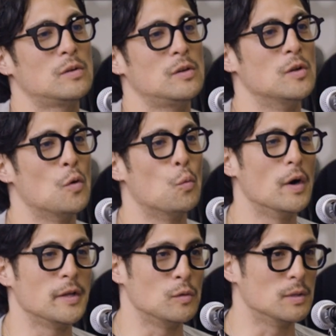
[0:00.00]
you know,
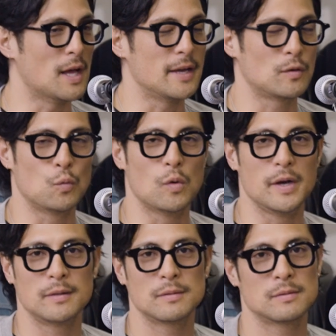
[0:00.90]
what you like,
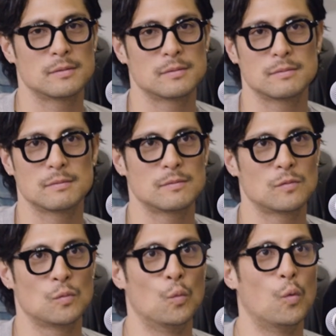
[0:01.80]
what
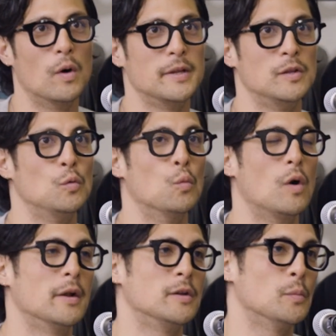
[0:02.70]
you
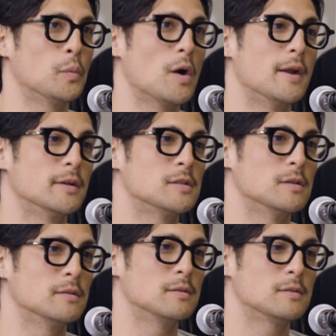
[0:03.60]
want your product
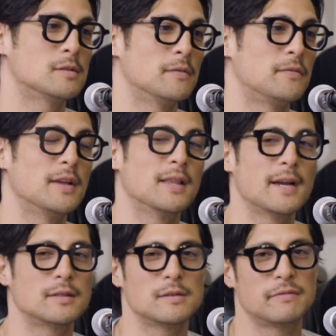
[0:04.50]
to feel
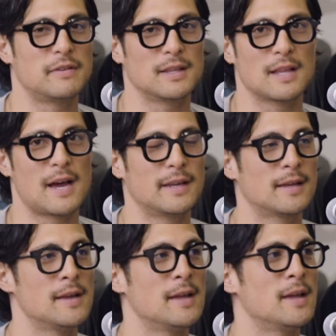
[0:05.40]
like, to fit like.
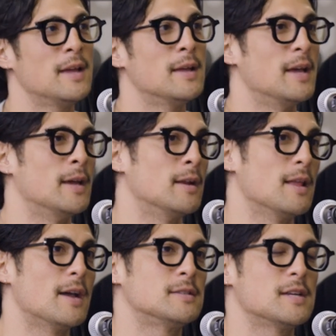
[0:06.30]
And a
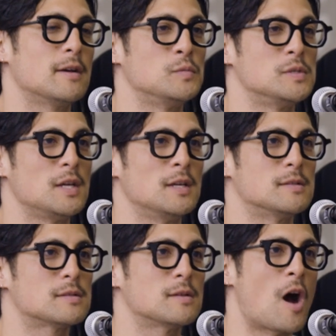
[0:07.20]
lot of times
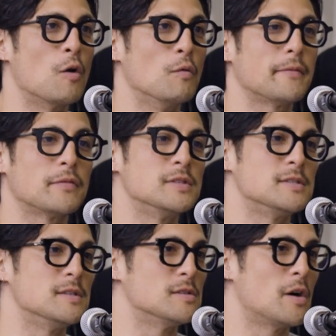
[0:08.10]
it's our
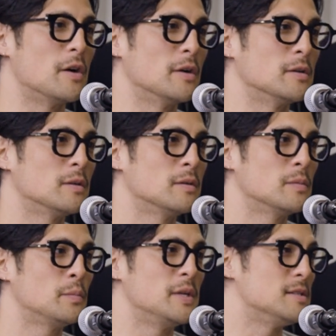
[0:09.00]
references are
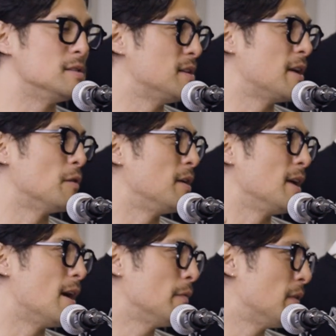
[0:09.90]
pieces that are
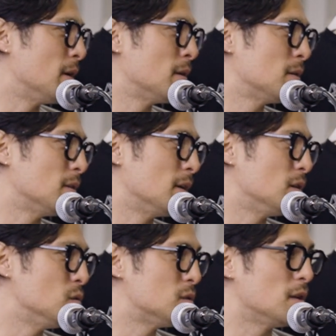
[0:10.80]
already out there.
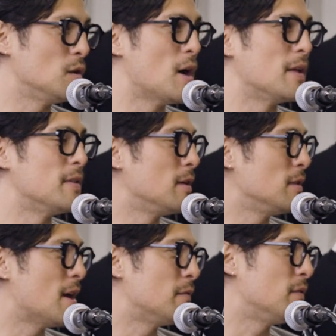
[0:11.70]
Like you said, you had that